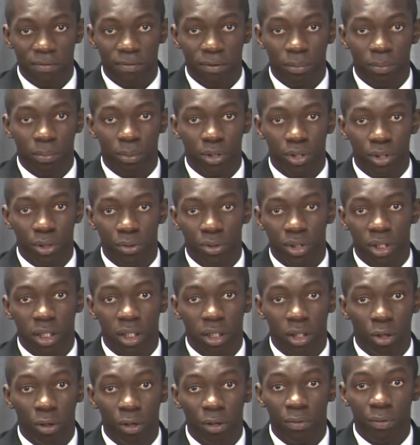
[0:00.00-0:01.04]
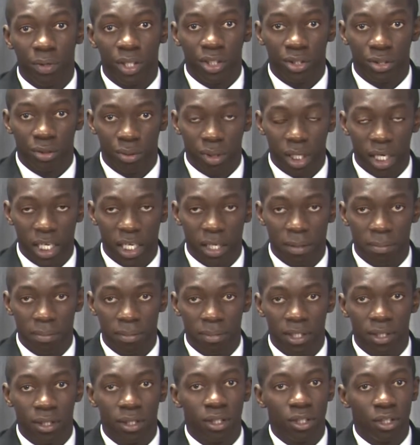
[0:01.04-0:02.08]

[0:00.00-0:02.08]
for producing low-enriched uranium